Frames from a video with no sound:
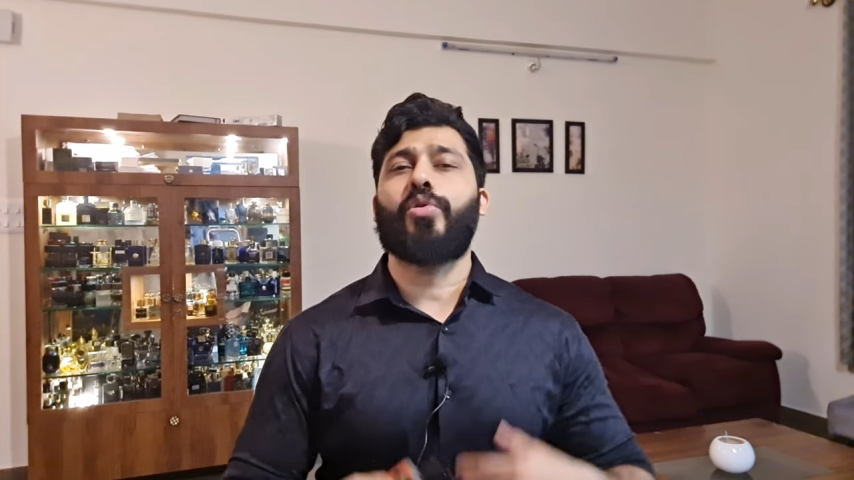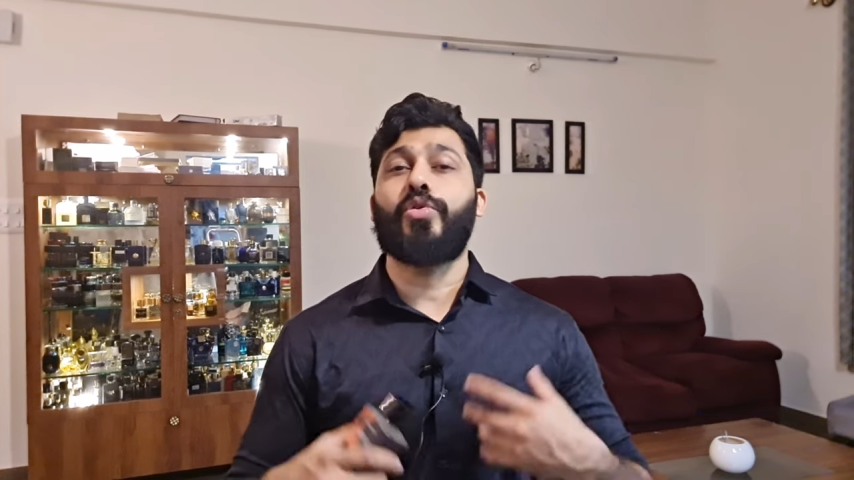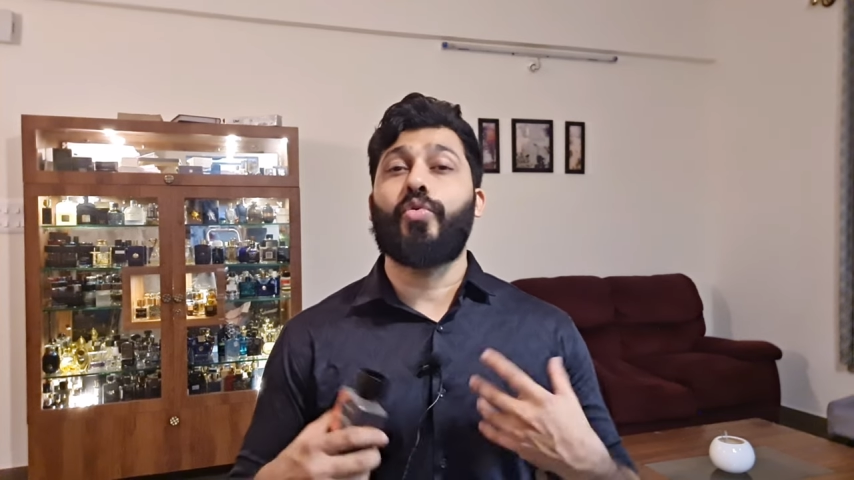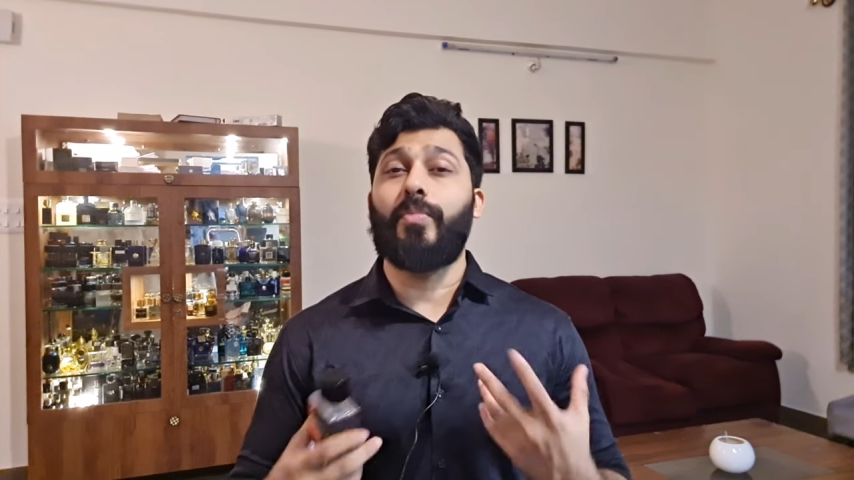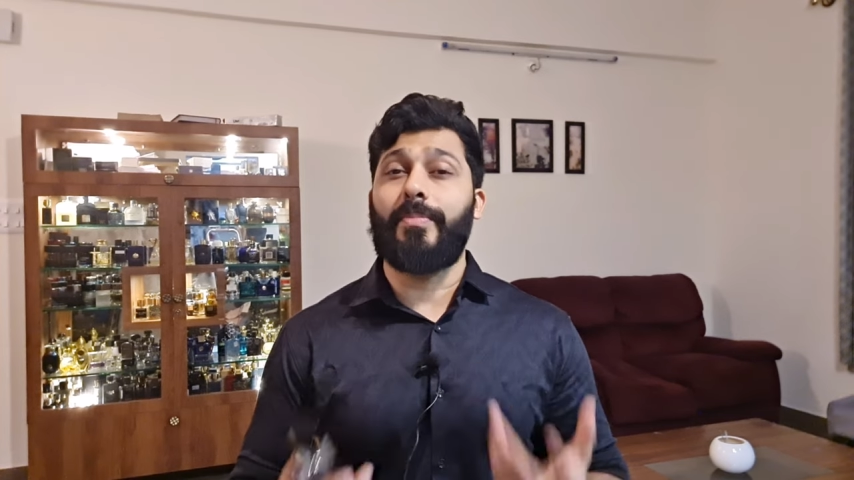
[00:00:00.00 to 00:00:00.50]
So
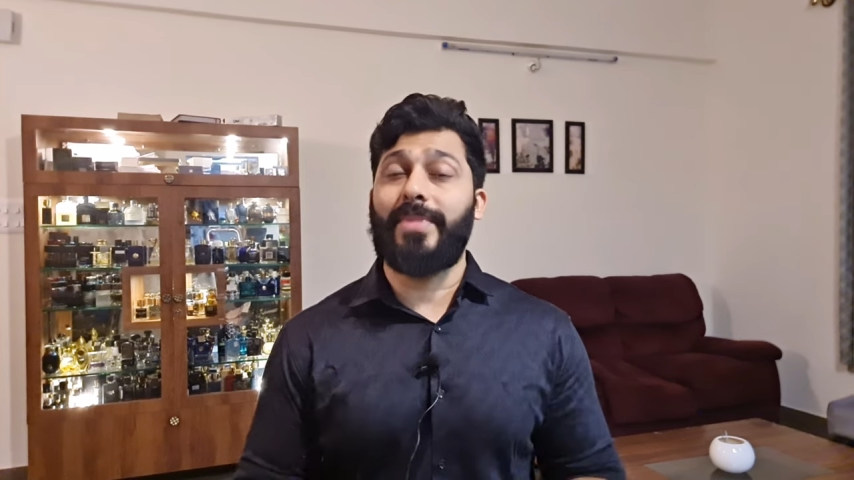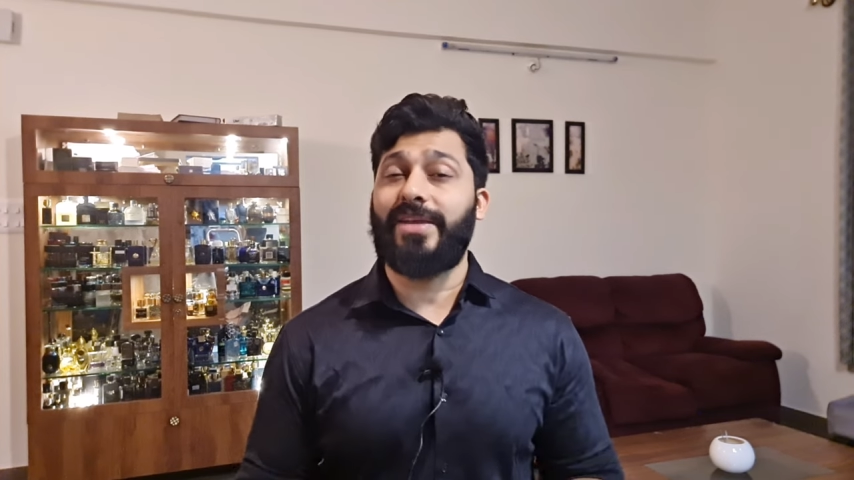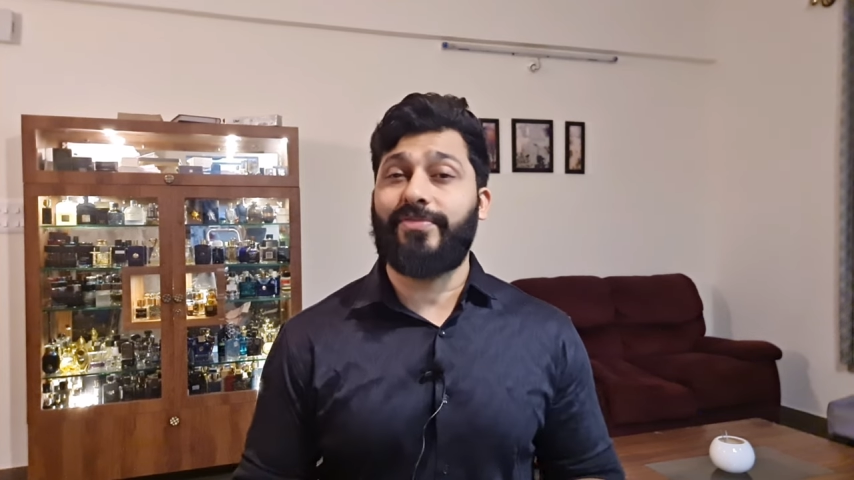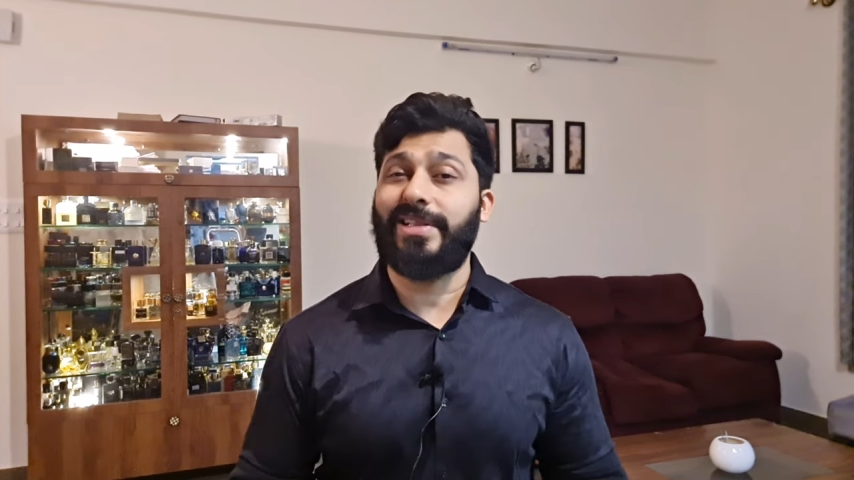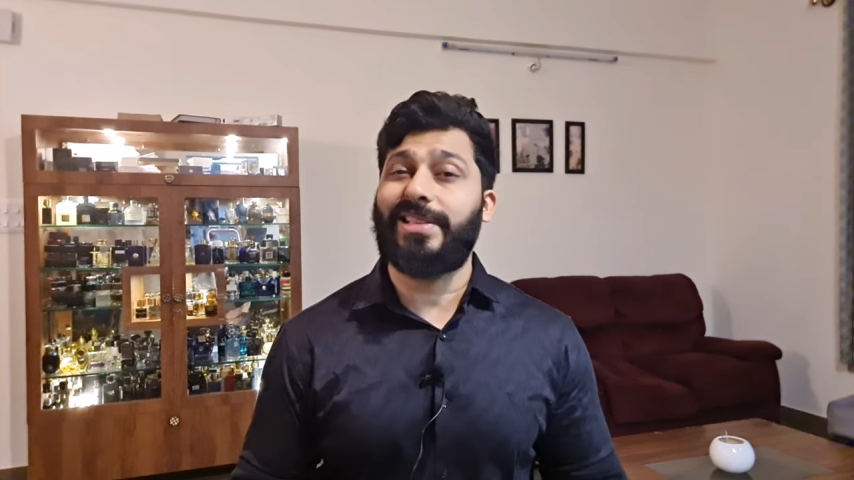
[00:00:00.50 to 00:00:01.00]
you
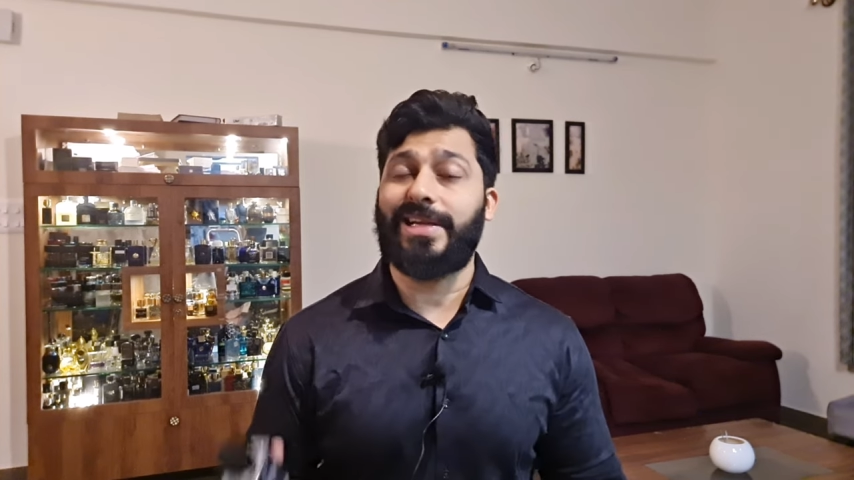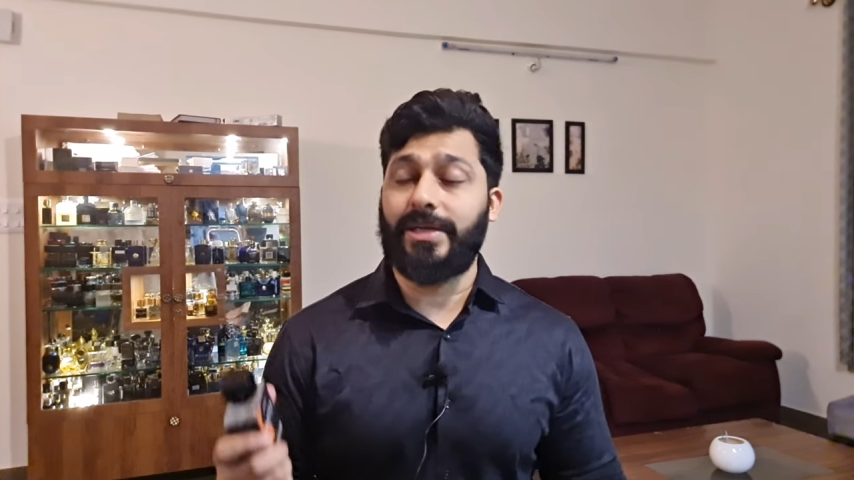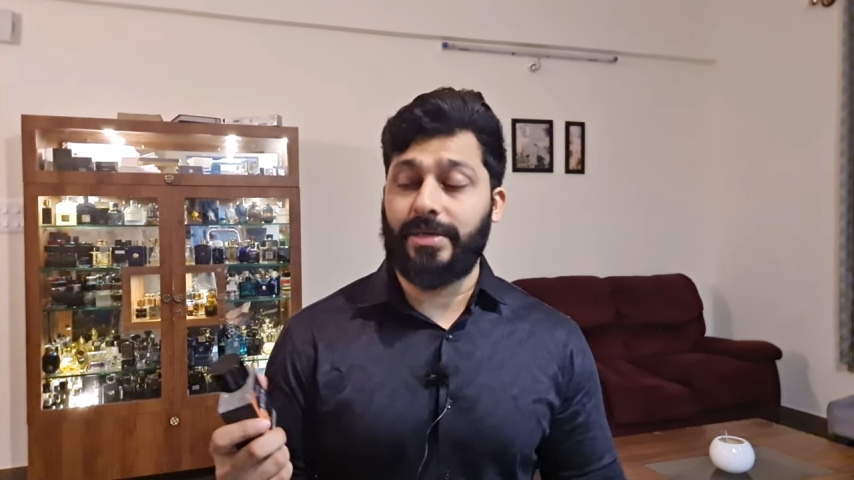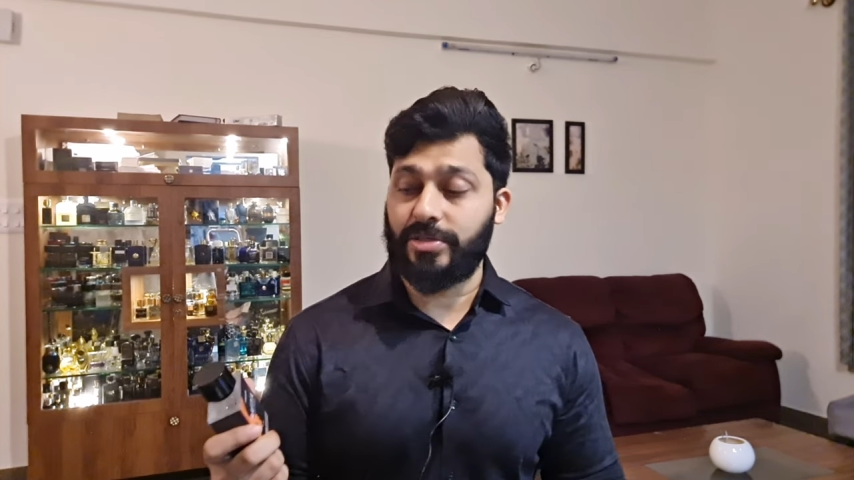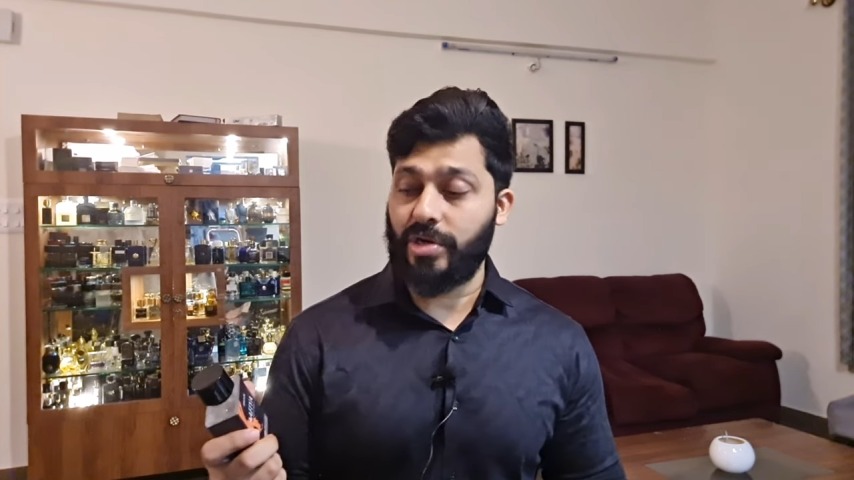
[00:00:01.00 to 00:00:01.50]
may feel
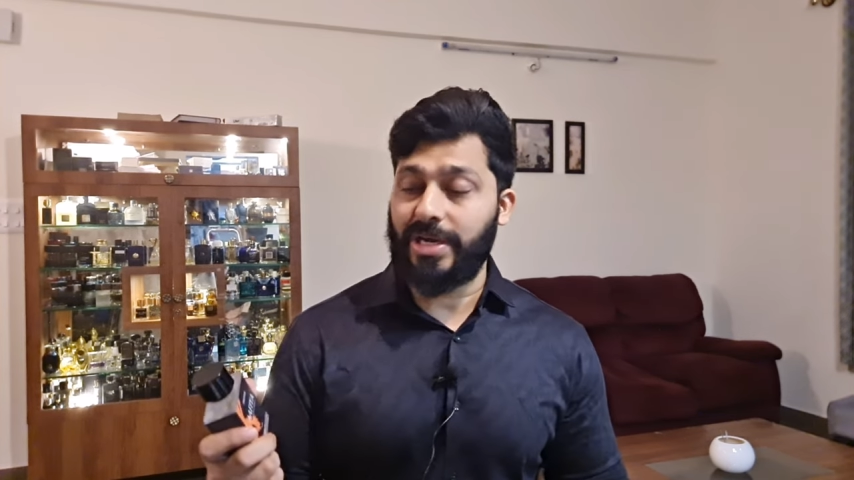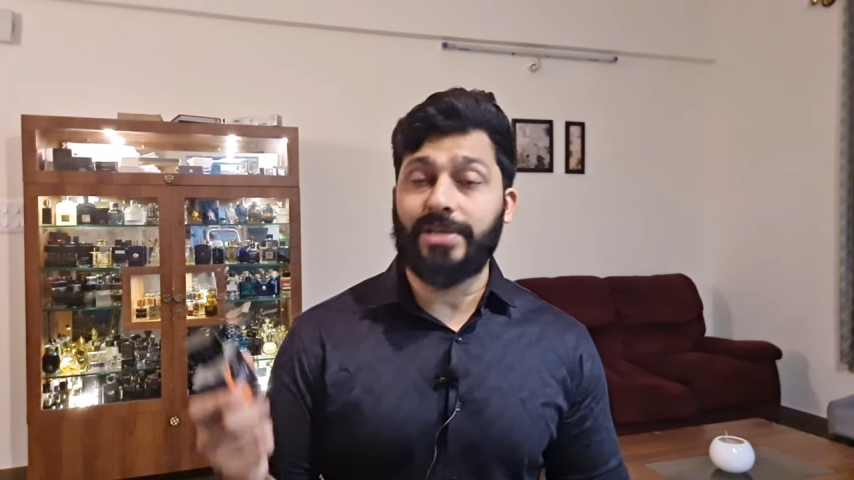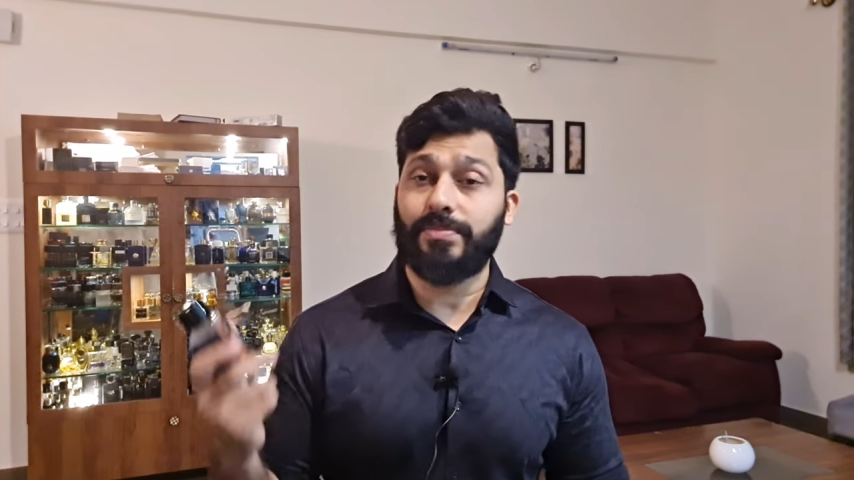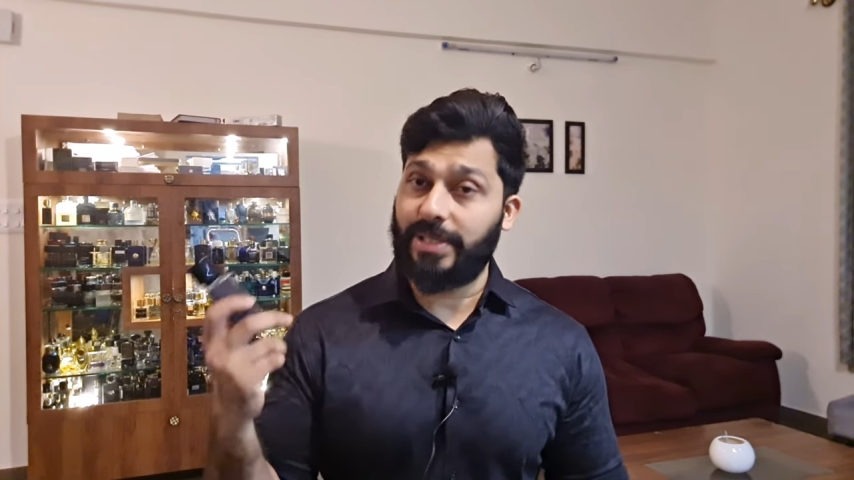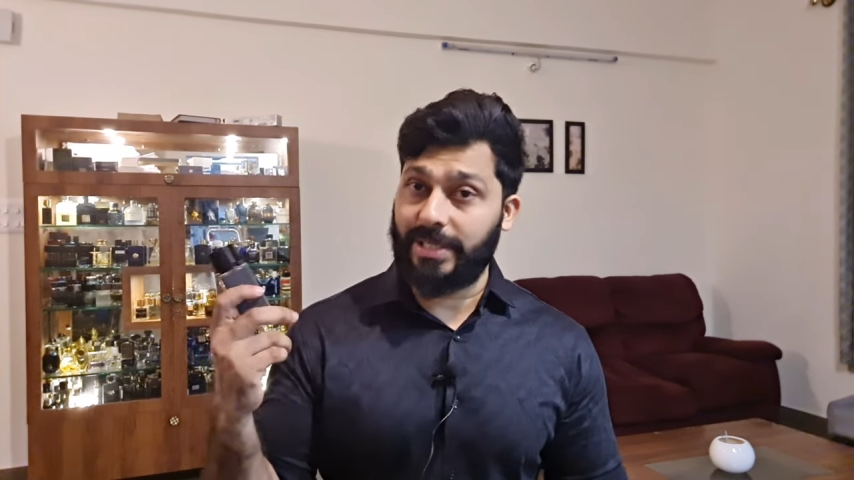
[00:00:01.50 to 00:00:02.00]
that it does not last,